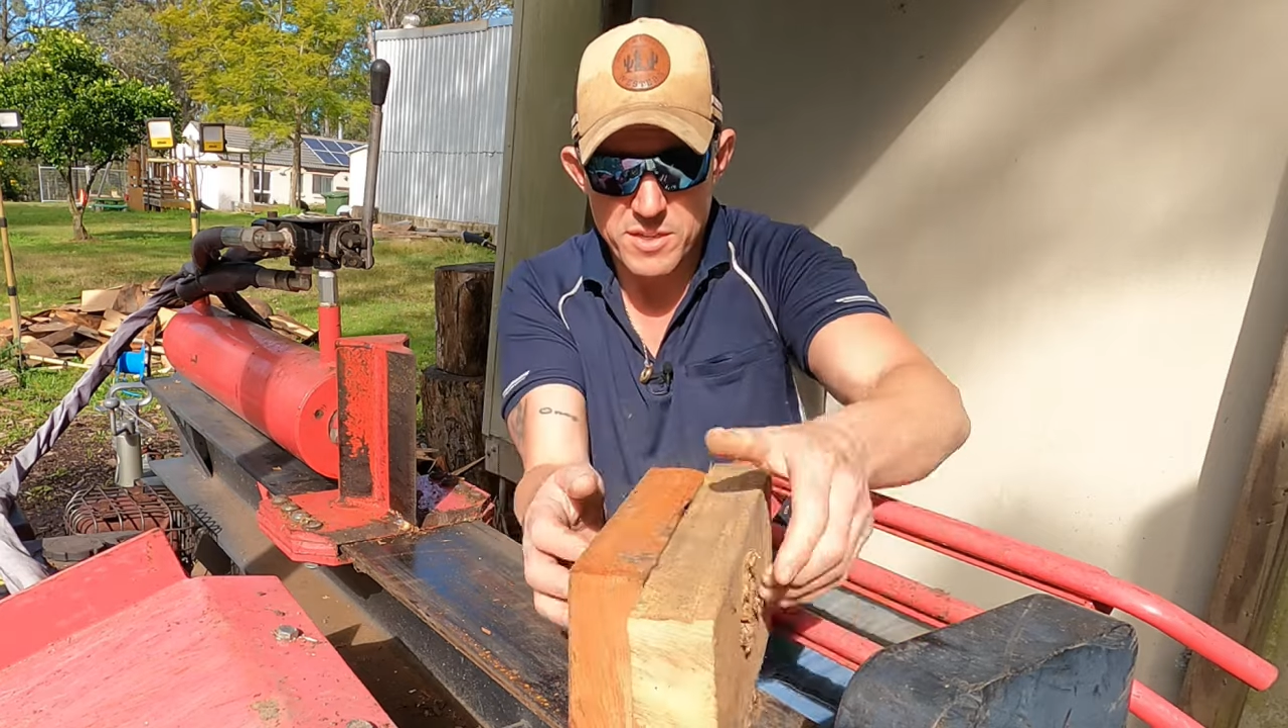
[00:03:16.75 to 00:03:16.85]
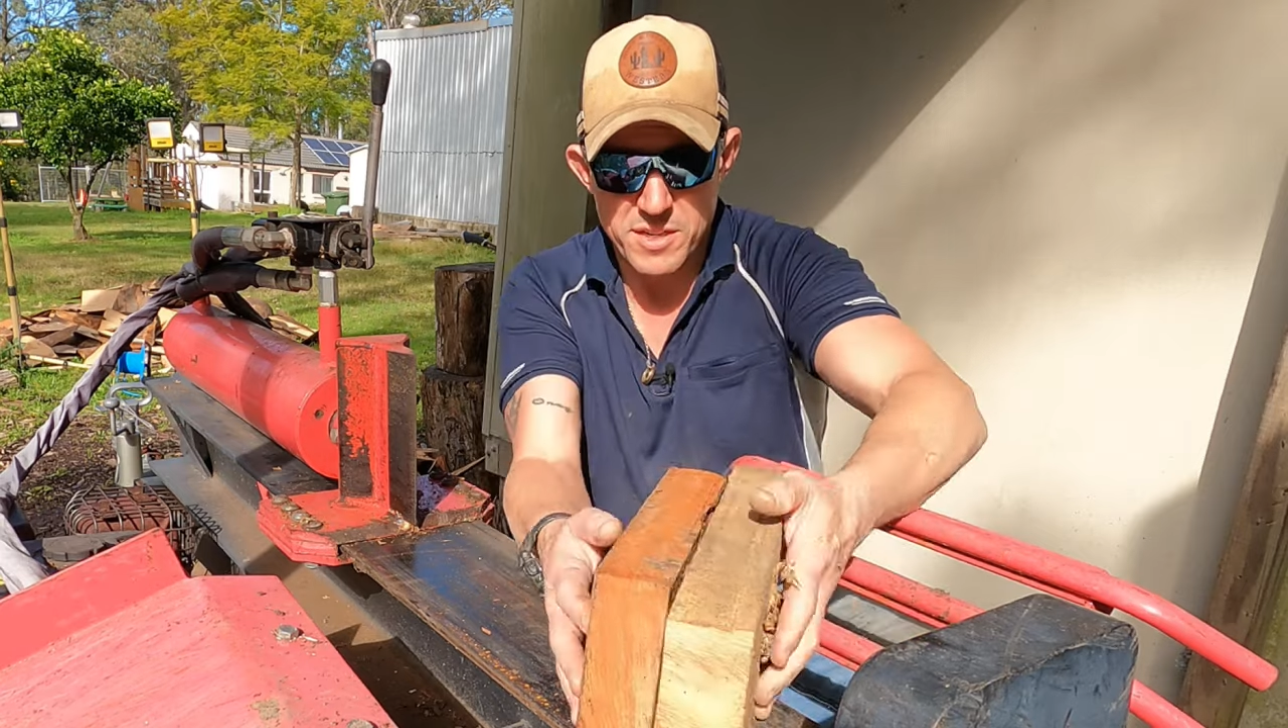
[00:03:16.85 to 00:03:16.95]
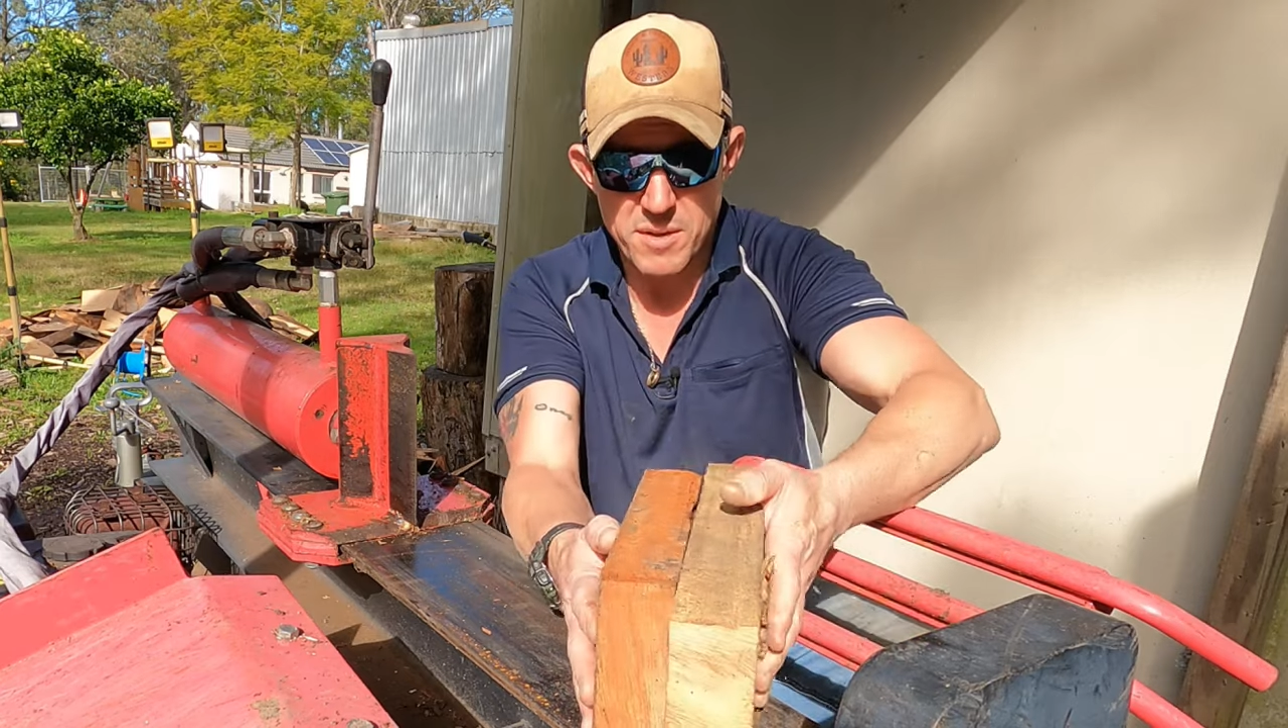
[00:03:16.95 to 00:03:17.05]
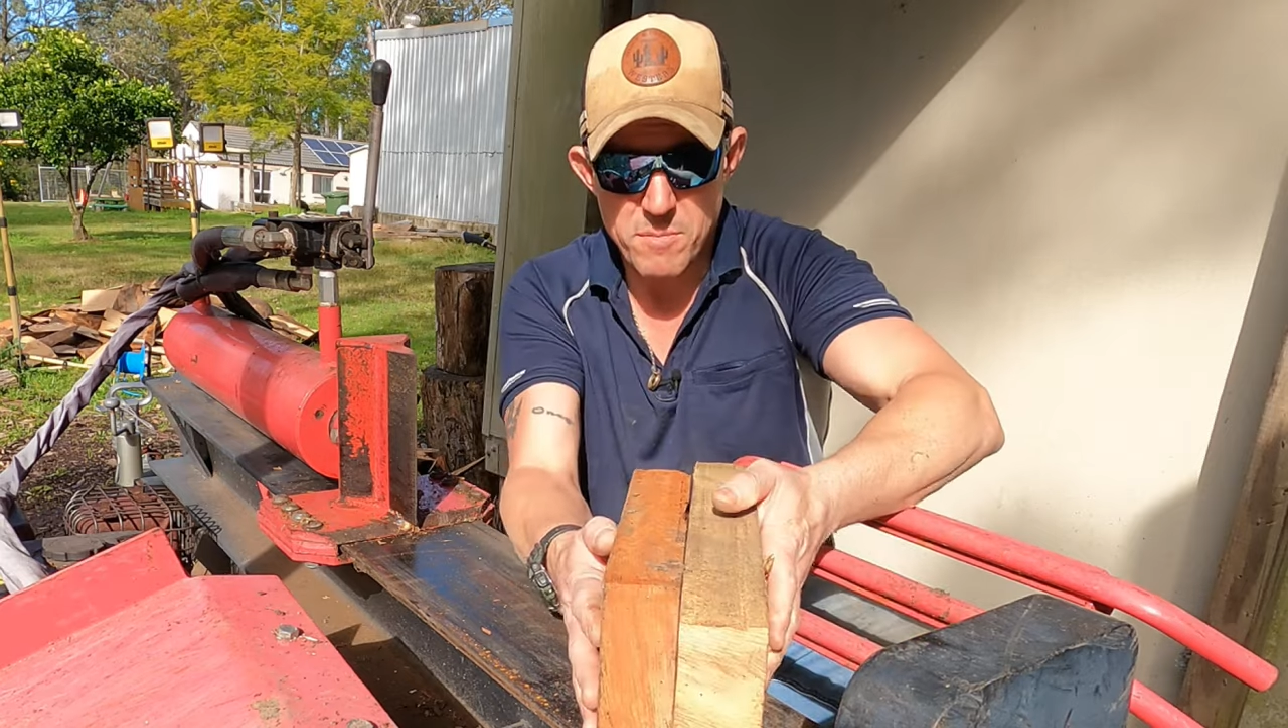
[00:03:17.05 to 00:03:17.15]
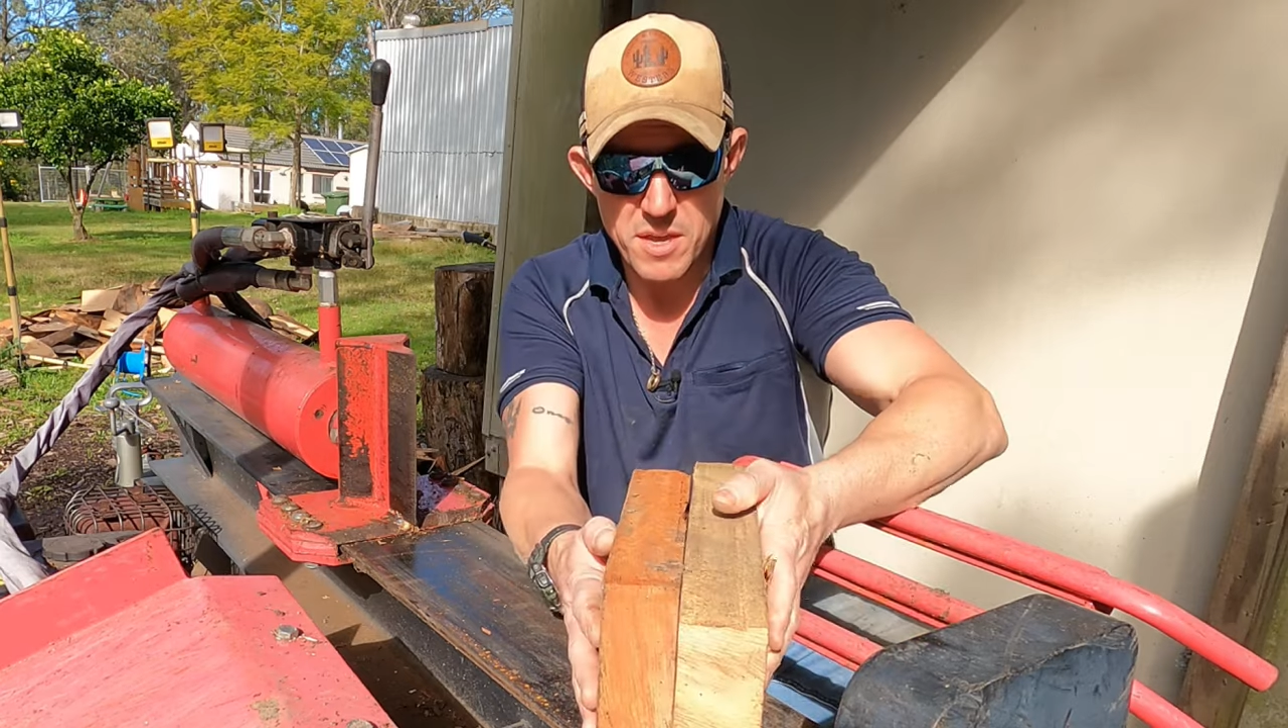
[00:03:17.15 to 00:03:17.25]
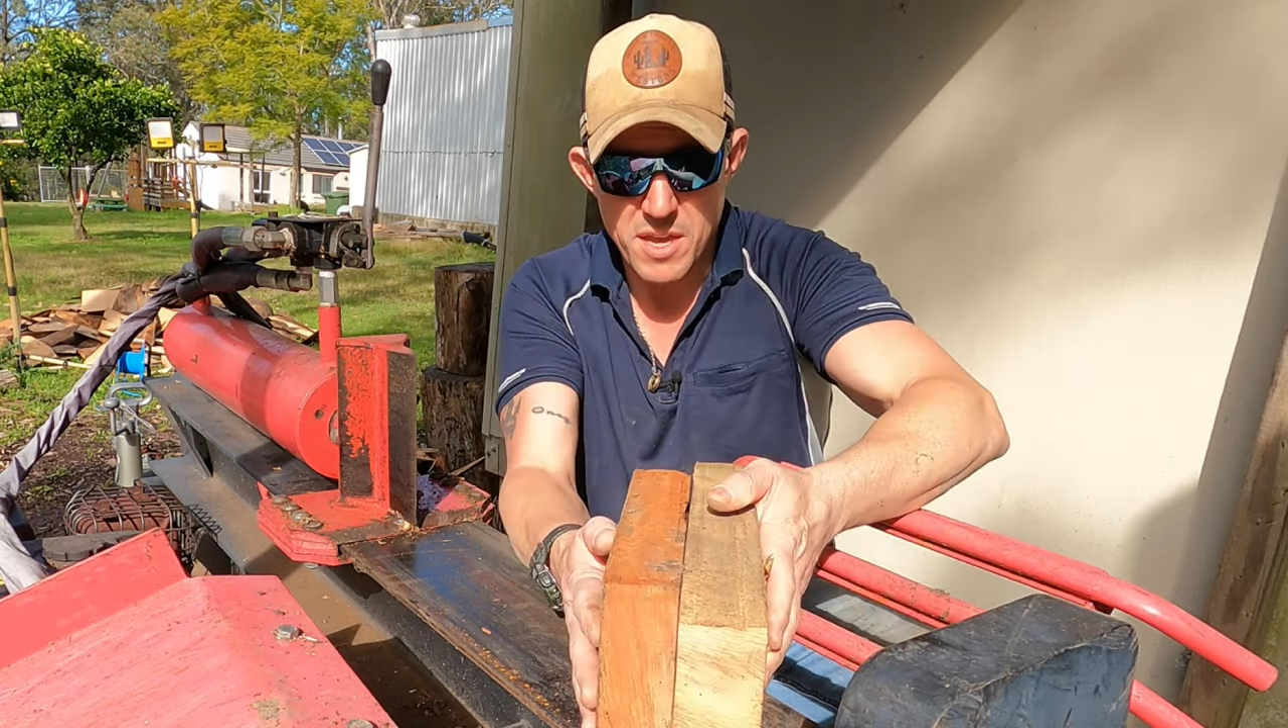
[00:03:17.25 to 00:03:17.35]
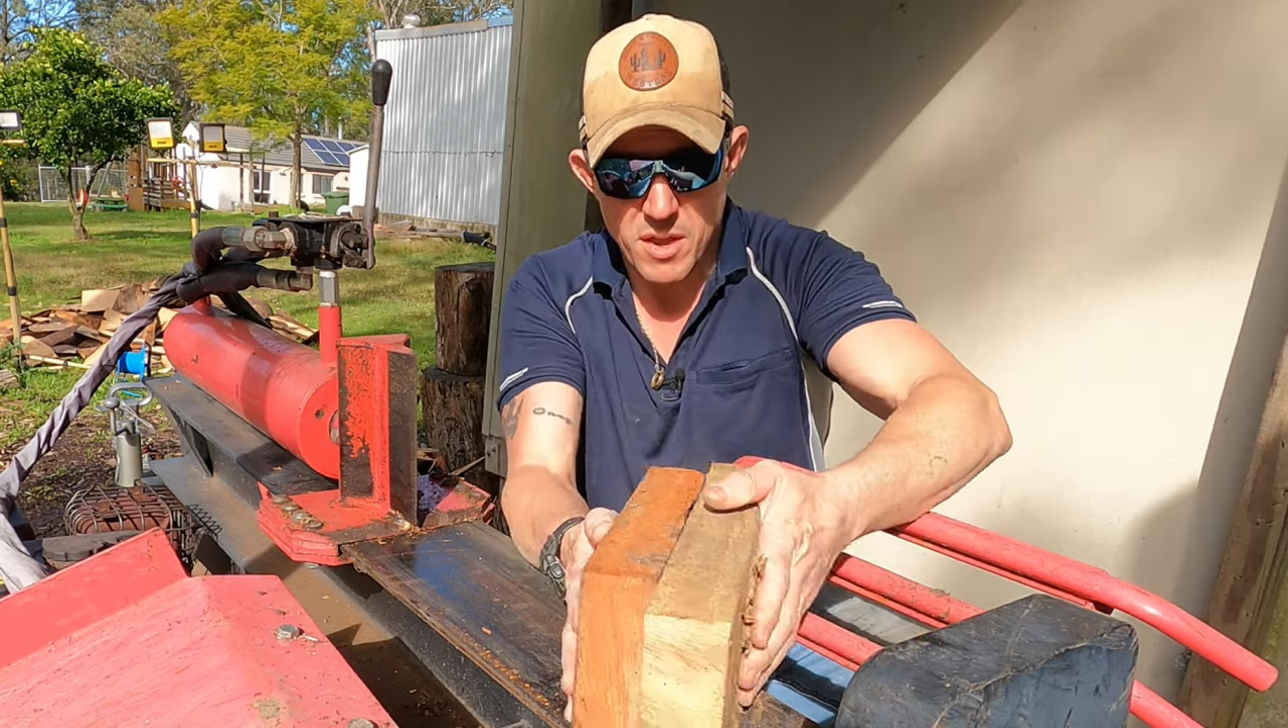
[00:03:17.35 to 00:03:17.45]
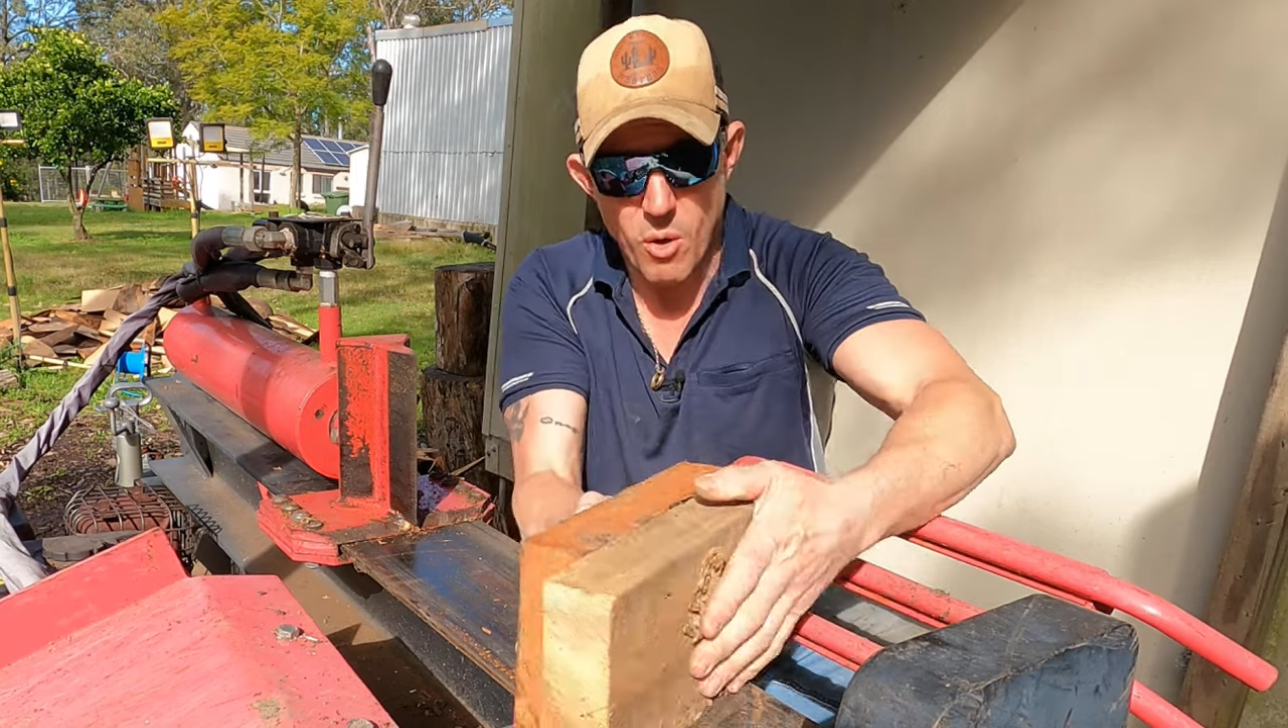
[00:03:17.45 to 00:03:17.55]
of timber here